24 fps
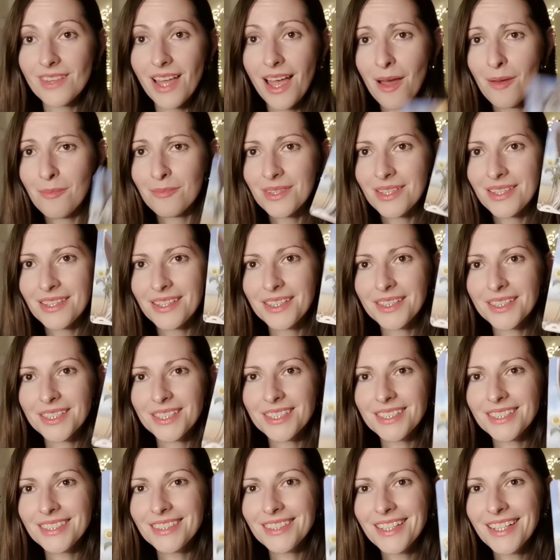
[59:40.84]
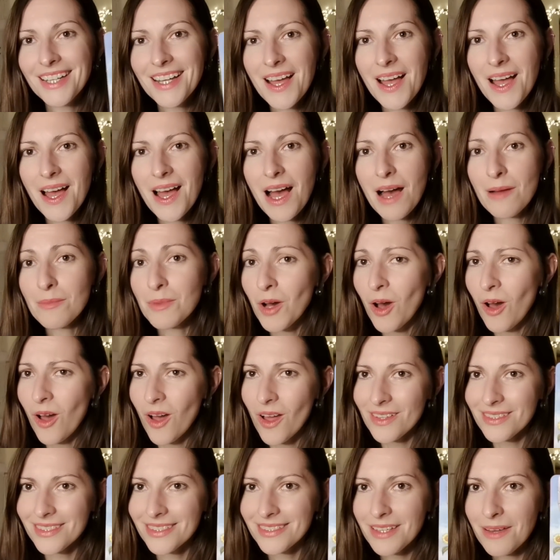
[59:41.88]
I'm here. I'm a
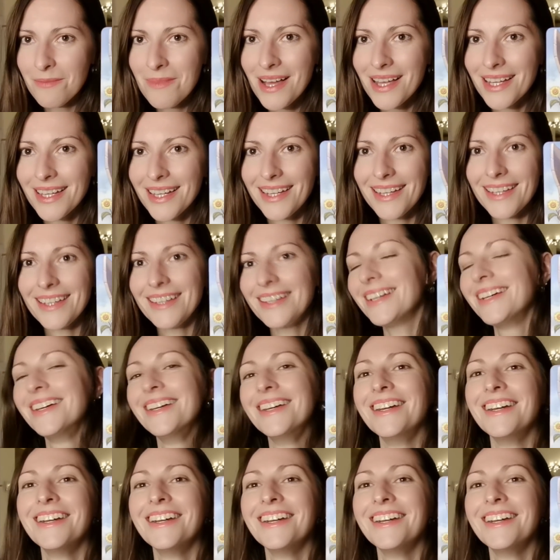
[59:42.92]
hot tamale.